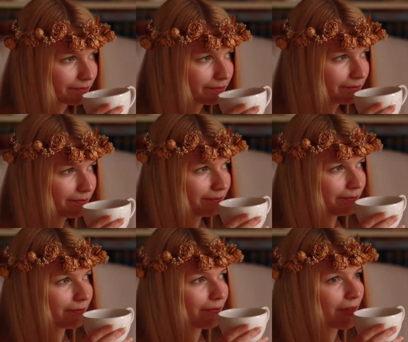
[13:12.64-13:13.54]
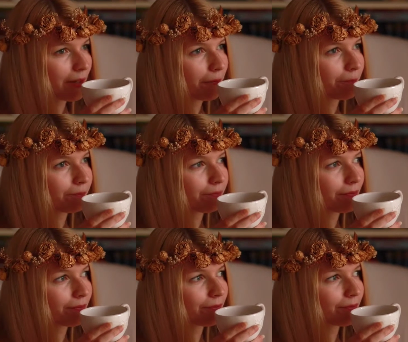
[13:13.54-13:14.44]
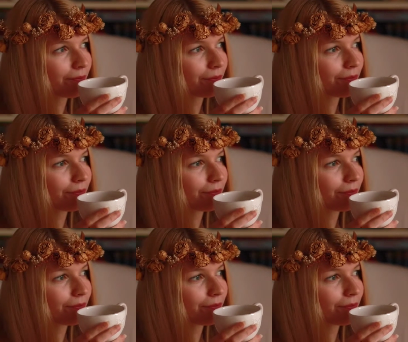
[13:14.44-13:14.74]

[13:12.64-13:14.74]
Nobody speaks.